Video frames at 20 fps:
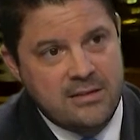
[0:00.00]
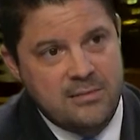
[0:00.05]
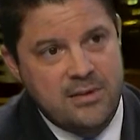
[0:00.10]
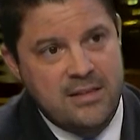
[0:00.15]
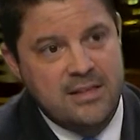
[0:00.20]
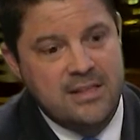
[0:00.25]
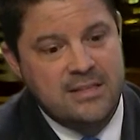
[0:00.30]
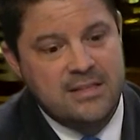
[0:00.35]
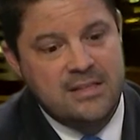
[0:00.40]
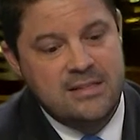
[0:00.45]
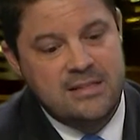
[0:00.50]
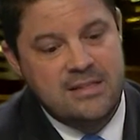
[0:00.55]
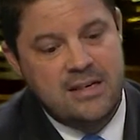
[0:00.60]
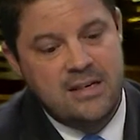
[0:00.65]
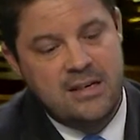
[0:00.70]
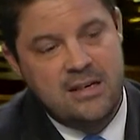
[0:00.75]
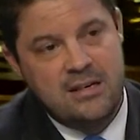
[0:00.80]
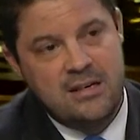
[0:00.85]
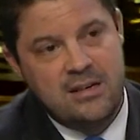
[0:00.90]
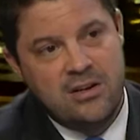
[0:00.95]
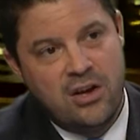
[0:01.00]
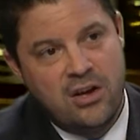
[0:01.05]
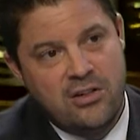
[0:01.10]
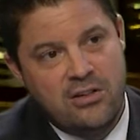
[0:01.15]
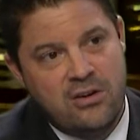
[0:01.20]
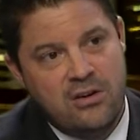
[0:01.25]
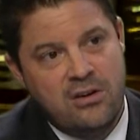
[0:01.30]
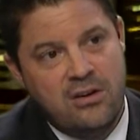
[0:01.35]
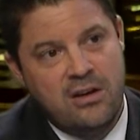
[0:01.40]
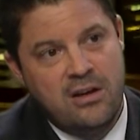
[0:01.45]
I mean, this is yet
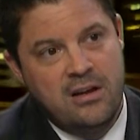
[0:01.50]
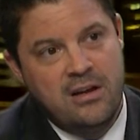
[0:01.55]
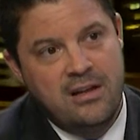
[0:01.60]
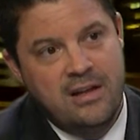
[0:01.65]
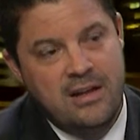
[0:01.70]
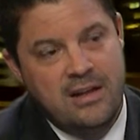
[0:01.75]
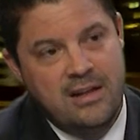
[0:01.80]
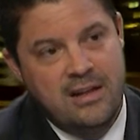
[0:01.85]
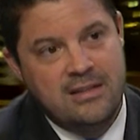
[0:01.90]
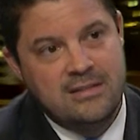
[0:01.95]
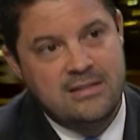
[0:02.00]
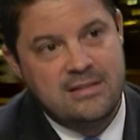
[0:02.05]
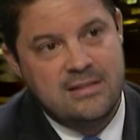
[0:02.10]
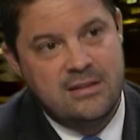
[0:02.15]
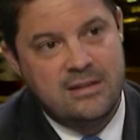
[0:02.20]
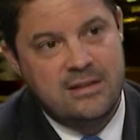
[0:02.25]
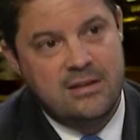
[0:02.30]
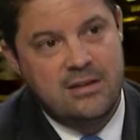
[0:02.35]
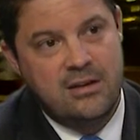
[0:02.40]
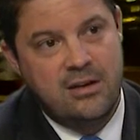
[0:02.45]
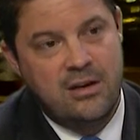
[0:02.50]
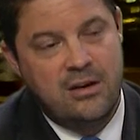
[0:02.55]
another incident